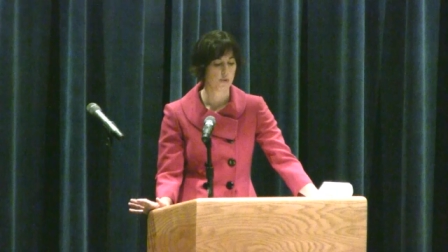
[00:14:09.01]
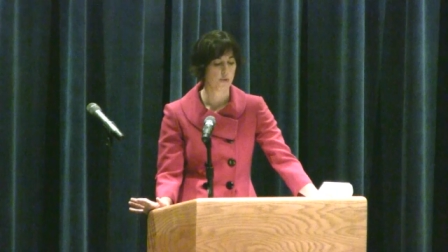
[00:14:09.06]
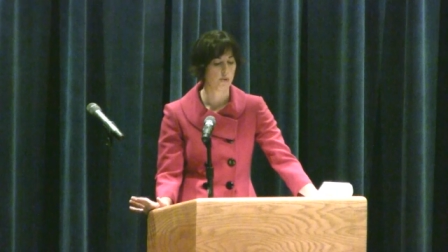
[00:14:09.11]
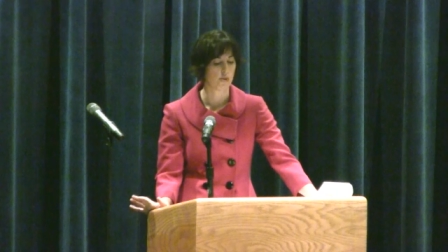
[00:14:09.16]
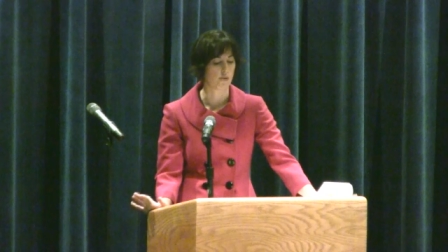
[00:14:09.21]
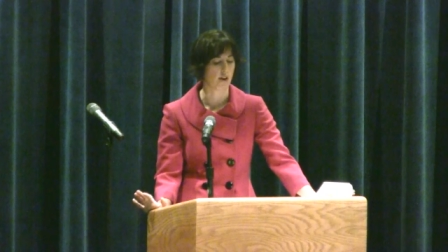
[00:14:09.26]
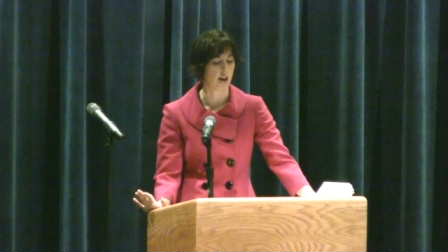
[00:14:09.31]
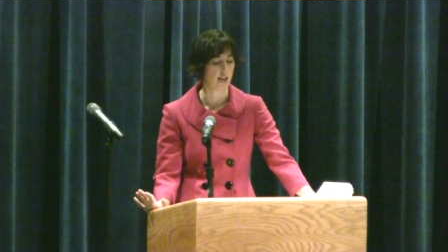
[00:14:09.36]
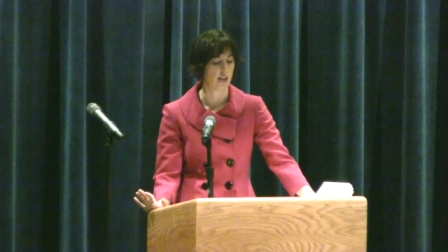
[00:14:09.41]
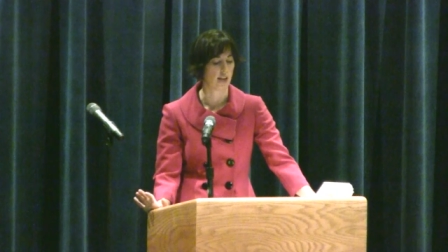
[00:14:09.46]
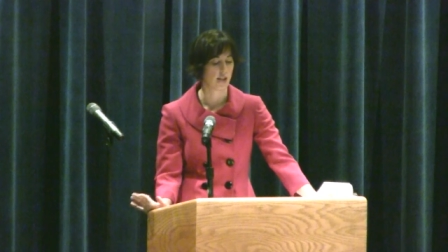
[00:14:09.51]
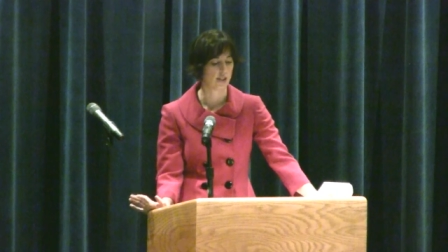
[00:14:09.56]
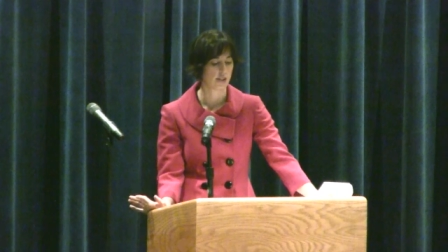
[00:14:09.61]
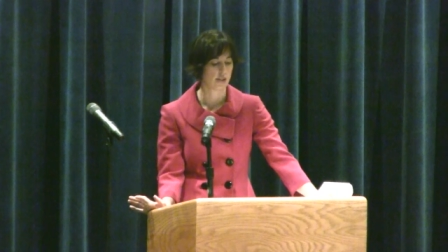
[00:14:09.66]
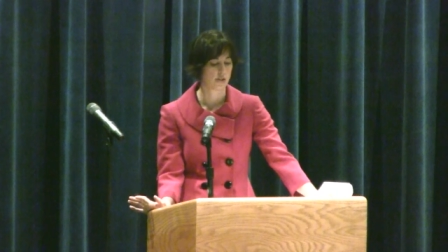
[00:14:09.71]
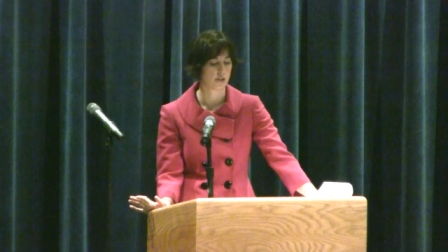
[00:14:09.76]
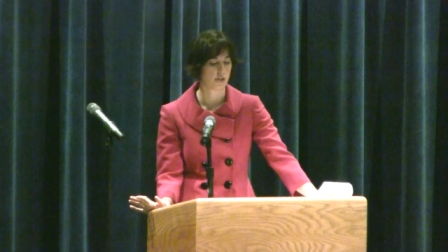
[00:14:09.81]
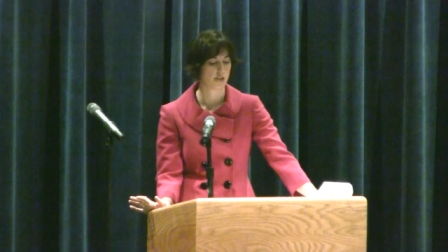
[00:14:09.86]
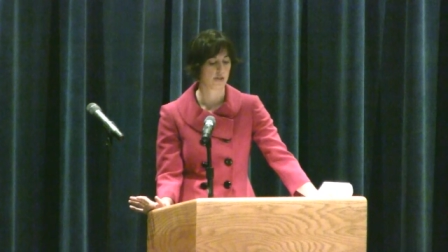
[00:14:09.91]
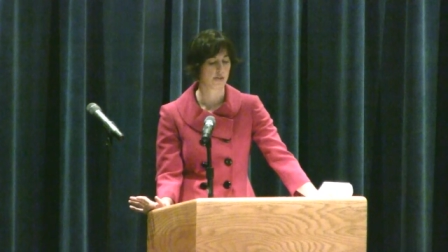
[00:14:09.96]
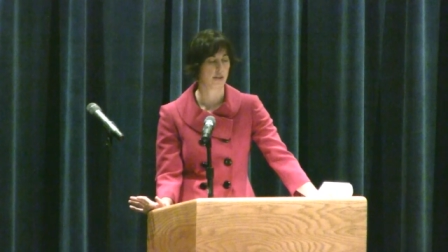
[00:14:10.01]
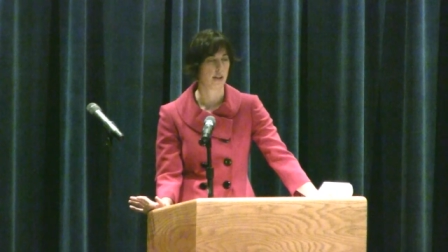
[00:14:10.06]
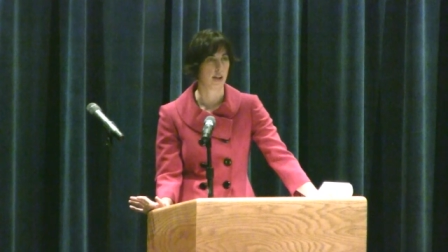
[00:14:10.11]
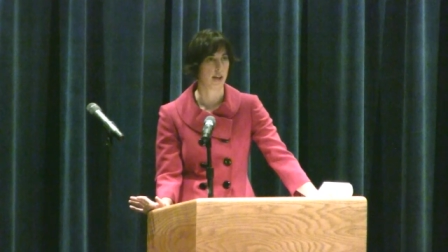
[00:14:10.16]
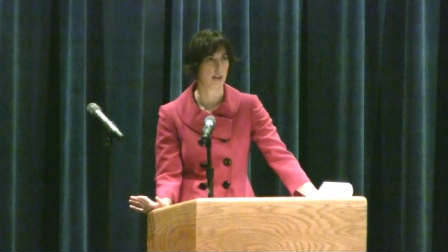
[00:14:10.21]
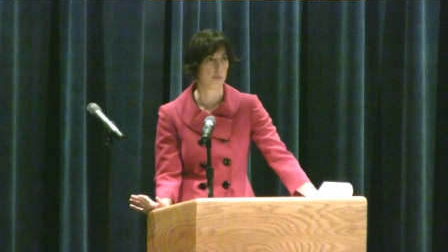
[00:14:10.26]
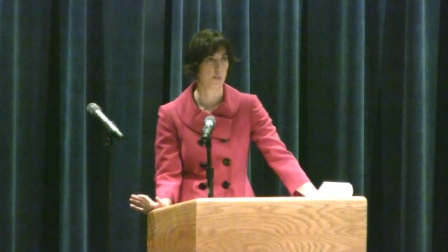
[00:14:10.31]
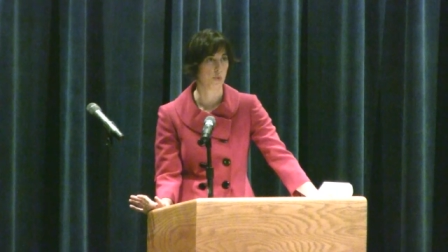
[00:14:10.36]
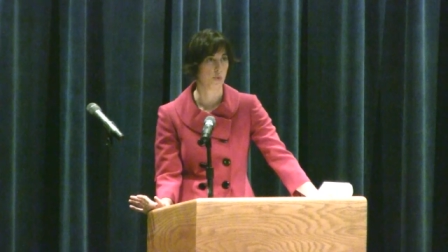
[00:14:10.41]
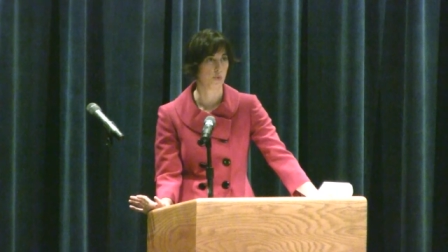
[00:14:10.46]
you the right answer
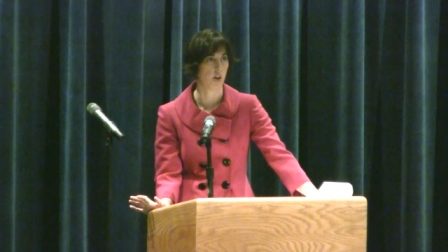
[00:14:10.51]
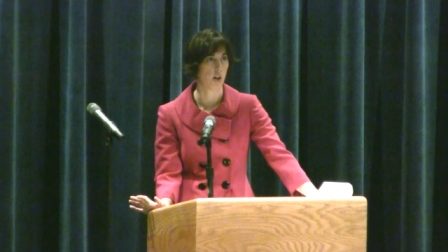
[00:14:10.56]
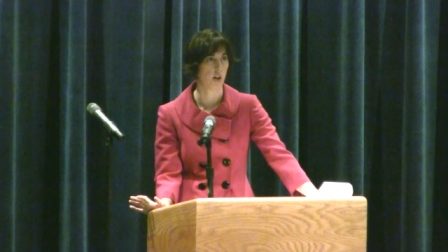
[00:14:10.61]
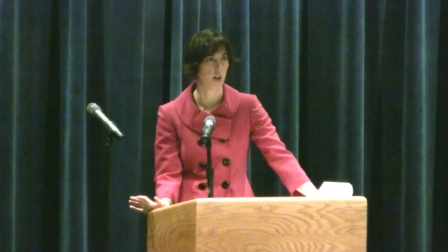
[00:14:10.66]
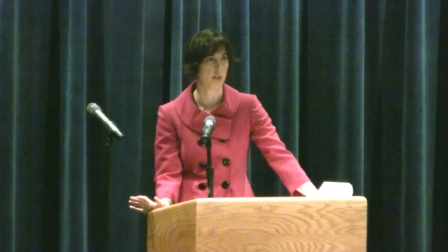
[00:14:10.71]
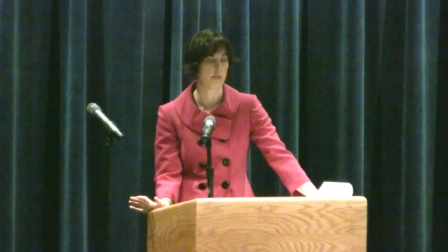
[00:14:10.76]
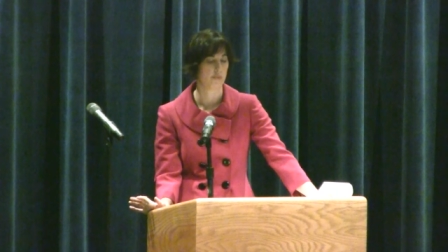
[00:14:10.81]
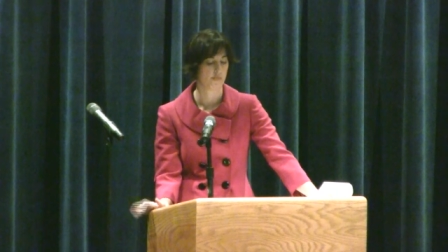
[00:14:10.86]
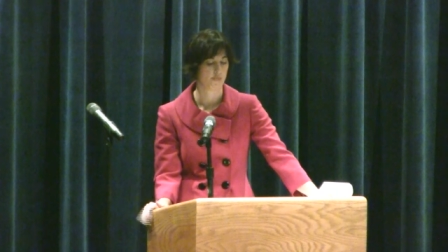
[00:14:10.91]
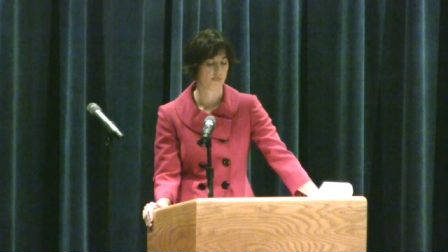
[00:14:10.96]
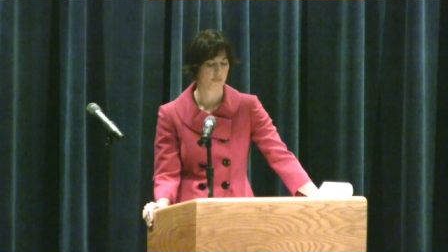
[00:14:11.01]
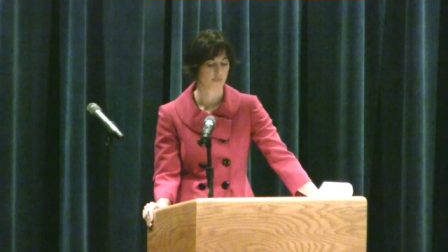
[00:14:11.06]
and move on.